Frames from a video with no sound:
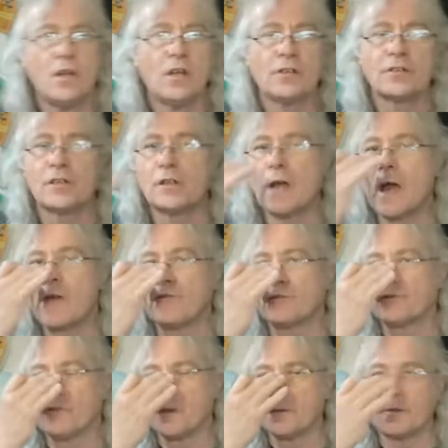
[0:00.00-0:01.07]
the live
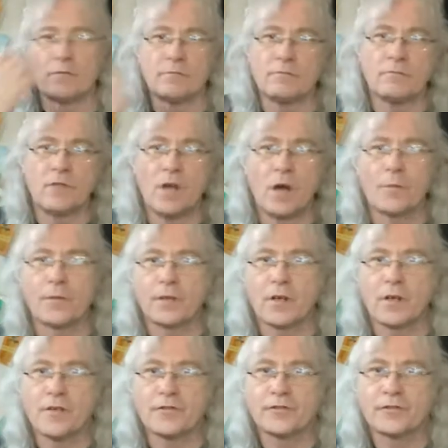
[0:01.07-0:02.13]
streaming, no,
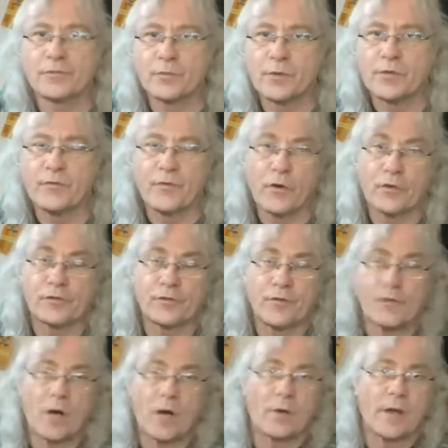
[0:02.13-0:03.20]
because we first of all
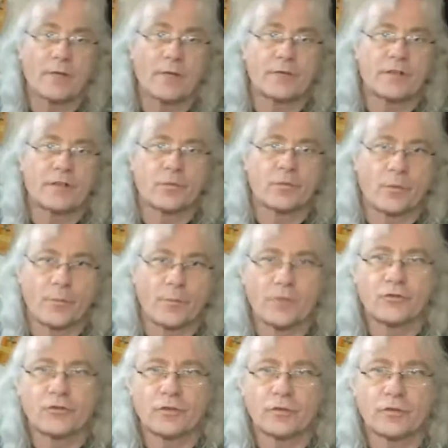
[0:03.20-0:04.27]
would have to get the
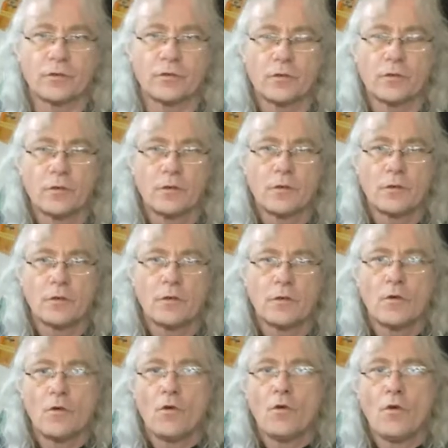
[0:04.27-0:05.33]
permission,
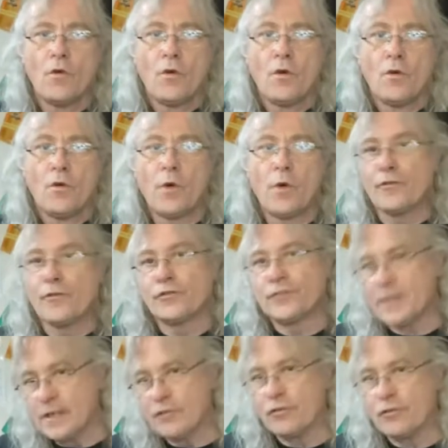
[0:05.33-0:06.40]
whether it's
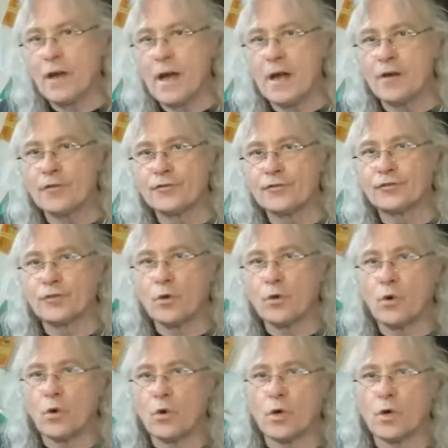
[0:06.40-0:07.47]
in their house
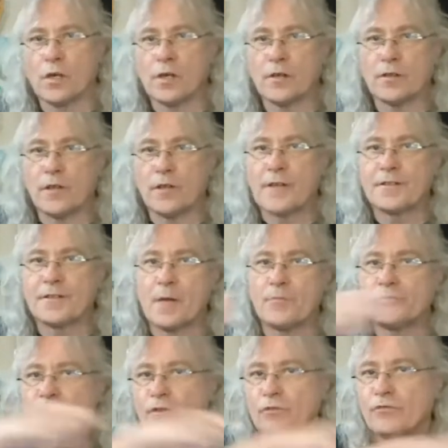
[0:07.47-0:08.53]
or a lot of times
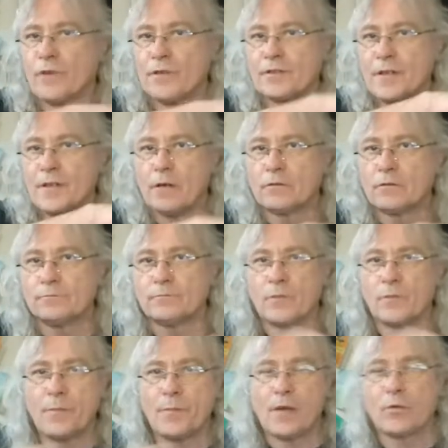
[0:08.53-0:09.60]
they'll rent out a
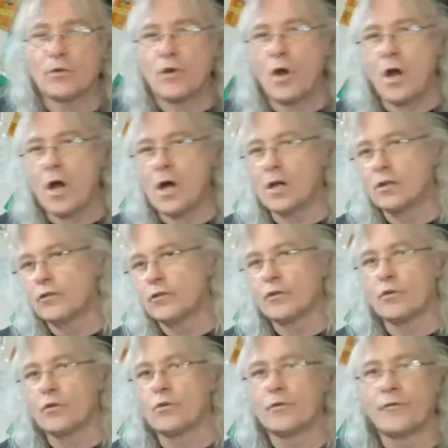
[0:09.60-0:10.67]
banquet hall or go
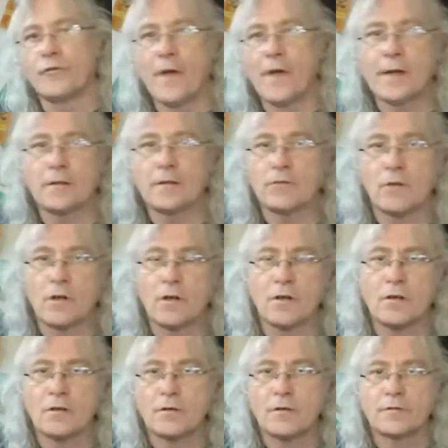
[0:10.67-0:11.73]
to a fine
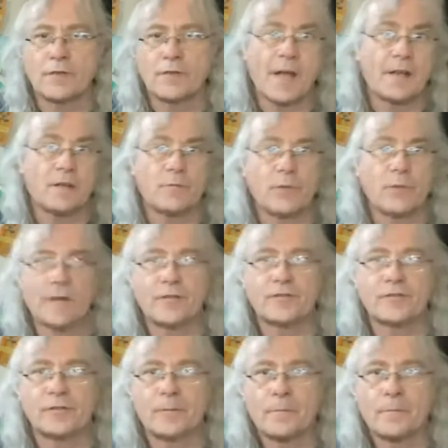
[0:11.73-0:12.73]
dining place.